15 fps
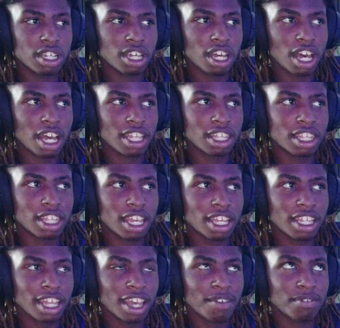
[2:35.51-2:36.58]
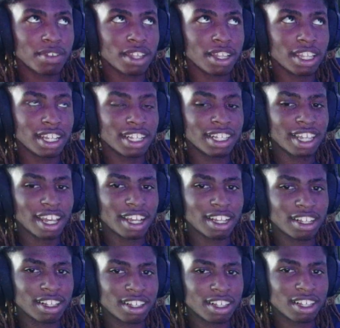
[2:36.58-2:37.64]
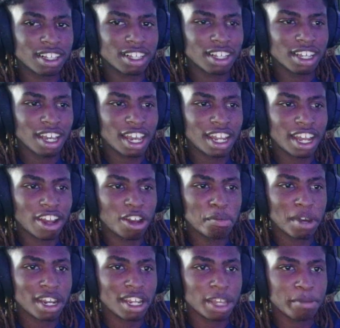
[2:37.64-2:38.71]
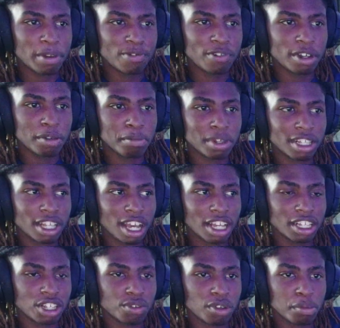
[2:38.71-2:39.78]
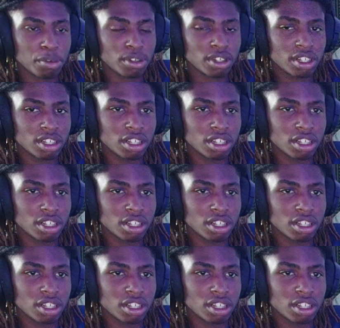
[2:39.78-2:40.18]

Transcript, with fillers: I think they have the least devs out of everybody they beef with, besides the sweepers.